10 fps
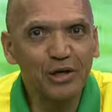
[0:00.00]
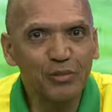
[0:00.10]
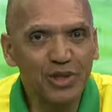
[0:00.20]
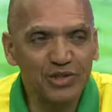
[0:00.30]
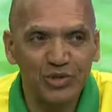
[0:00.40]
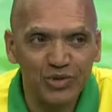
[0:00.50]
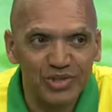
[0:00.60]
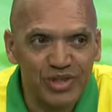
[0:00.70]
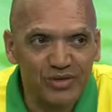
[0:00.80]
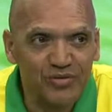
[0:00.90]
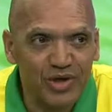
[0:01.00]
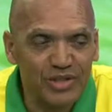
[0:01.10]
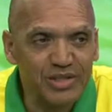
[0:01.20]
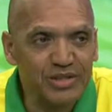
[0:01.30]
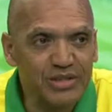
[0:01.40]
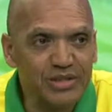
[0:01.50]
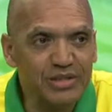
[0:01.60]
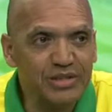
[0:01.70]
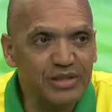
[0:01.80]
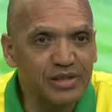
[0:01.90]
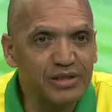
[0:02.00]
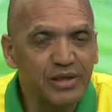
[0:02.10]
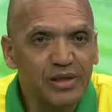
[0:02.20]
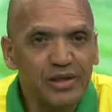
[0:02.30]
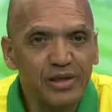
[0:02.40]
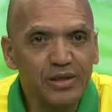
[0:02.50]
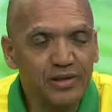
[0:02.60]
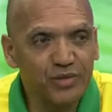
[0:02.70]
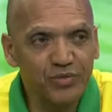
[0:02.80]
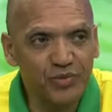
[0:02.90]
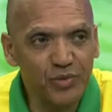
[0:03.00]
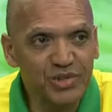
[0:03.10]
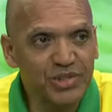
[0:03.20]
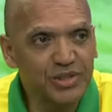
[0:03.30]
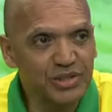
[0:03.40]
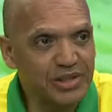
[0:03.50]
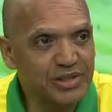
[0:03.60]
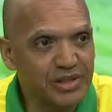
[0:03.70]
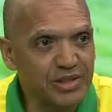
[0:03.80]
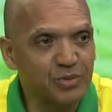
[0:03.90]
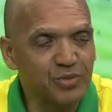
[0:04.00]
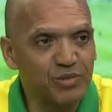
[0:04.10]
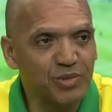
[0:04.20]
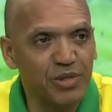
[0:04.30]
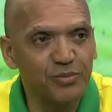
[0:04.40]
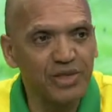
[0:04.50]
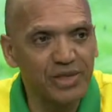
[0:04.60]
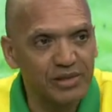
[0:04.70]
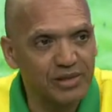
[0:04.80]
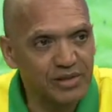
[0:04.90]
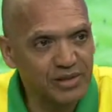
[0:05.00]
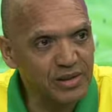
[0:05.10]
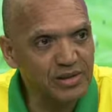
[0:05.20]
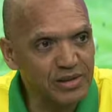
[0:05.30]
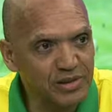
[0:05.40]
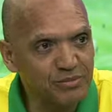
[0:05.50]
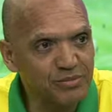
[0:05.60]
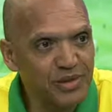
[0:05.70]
but that's a good sign for us in the sense that uh, his performance in that team, he's become an anchor in that team.